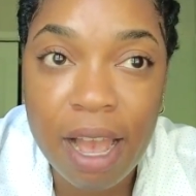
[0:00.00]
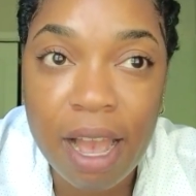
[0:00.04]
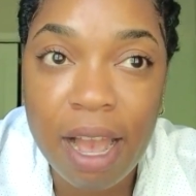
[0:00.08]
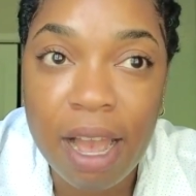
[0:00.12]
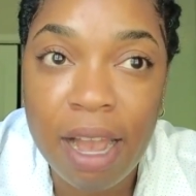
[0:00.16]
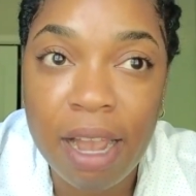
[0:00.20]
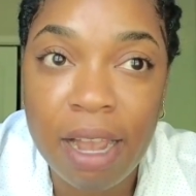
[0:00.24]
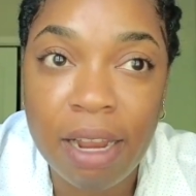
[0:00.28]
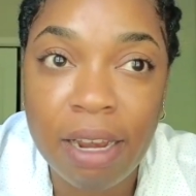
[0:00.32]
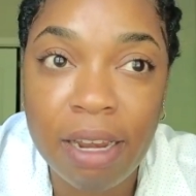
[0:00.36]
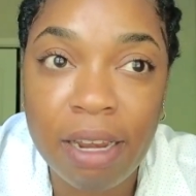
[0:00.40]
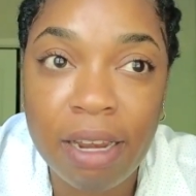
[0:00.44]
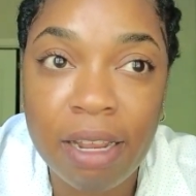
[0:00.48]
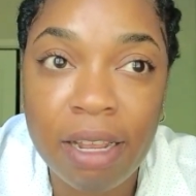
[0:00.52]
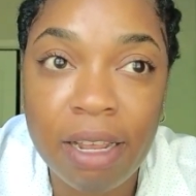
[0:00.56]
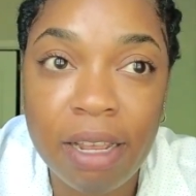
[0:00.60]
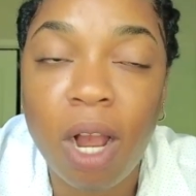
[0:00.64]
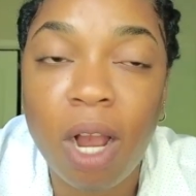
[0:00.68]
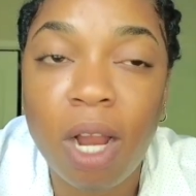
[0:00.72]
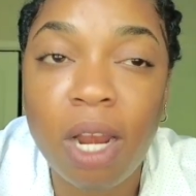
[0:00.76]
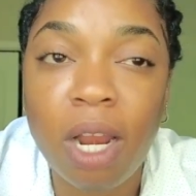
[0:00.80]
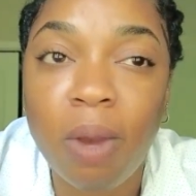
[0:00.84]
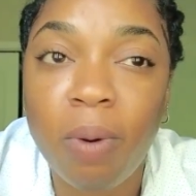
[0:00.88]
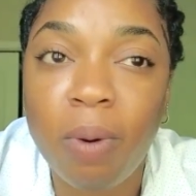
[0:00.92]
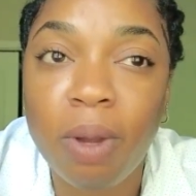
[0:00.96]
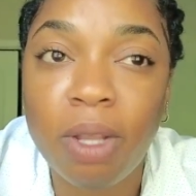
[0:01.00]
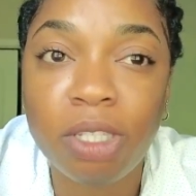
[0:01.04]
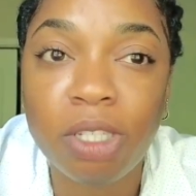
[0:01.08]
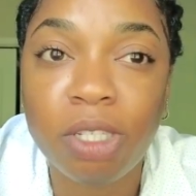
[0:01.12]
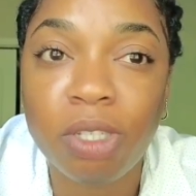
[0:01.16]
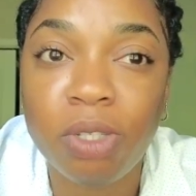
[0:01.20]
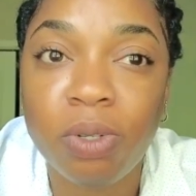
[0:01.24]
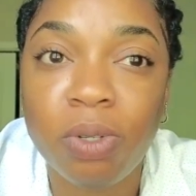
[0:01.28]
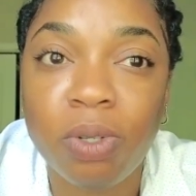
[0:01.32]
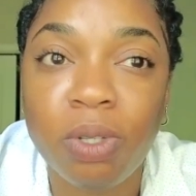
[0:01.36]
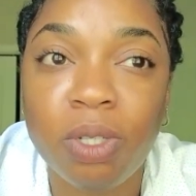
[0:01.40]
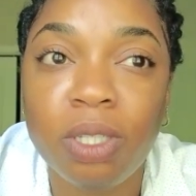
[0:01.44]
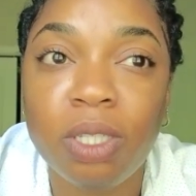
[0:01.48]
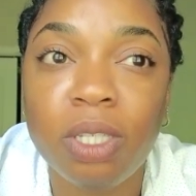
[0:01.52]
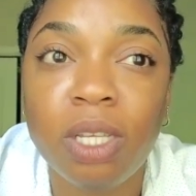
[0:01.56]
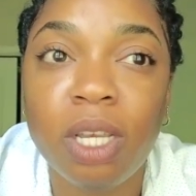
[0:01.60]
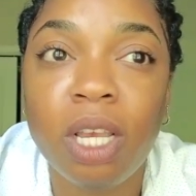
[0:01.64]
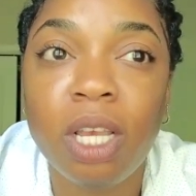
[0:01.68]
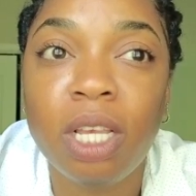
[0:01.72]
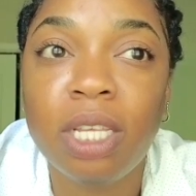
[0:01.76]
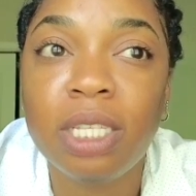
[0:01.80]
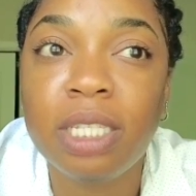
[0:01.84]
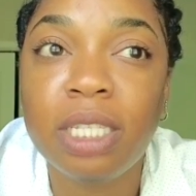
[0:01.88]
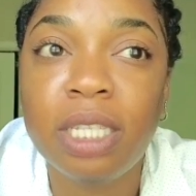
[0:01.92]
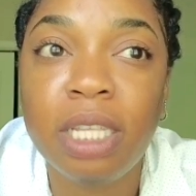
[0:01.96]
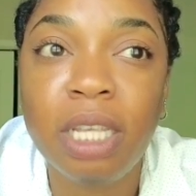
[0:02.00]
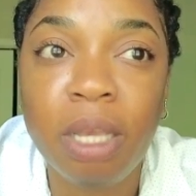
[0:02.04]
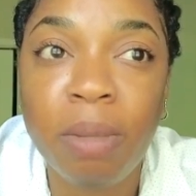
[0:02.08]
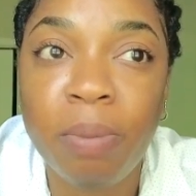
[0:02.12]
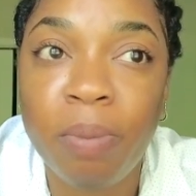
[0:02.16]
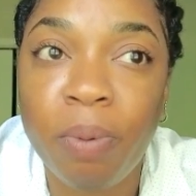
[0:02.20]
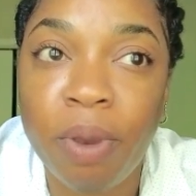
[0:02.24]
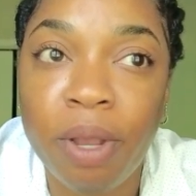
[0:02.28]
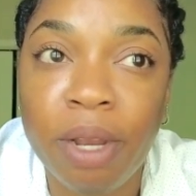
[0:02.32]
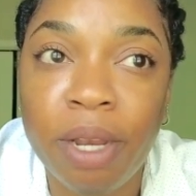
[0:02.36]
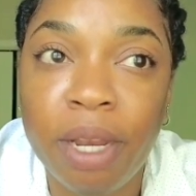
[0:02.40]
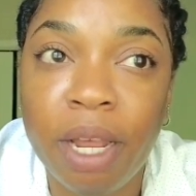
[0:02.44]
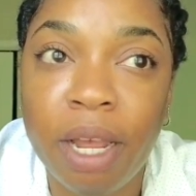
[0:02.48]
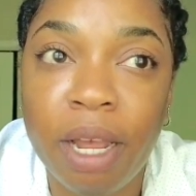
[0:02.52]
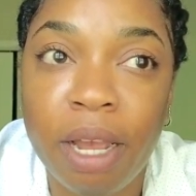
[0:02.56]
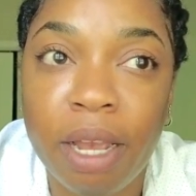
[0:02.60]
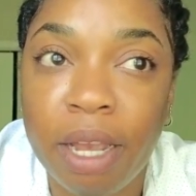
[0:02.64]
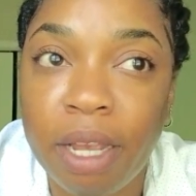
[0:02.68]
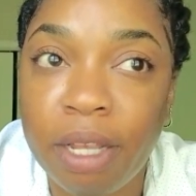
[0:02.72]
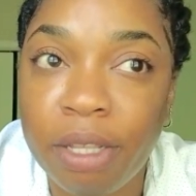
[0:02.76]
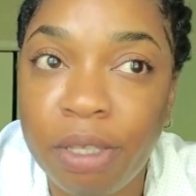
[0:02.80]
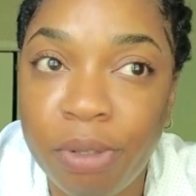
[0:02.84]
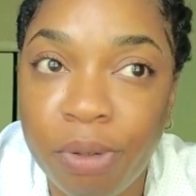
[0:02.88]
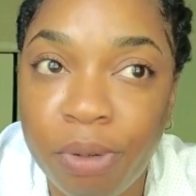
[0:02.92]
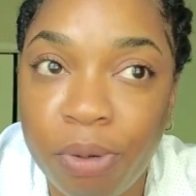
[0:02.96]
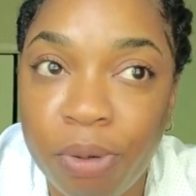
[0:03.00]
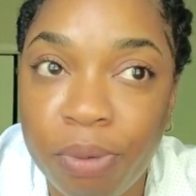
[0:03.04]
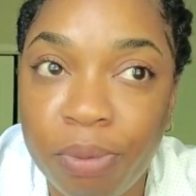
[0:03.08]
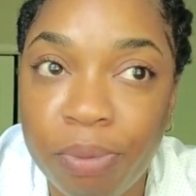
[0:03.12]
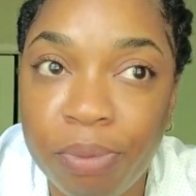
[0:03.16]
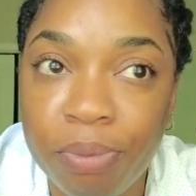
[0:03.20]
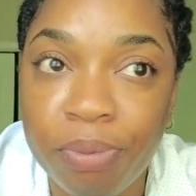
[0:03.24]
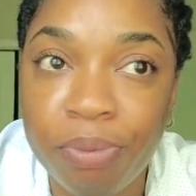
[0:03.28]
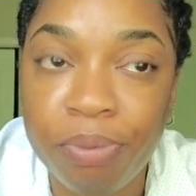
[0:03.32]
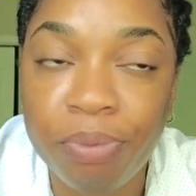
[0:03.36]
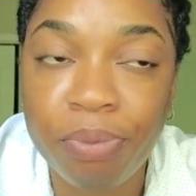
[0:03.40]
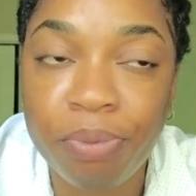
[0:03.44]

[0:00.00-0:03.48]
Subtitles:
and all I want to do is sleep when I get home.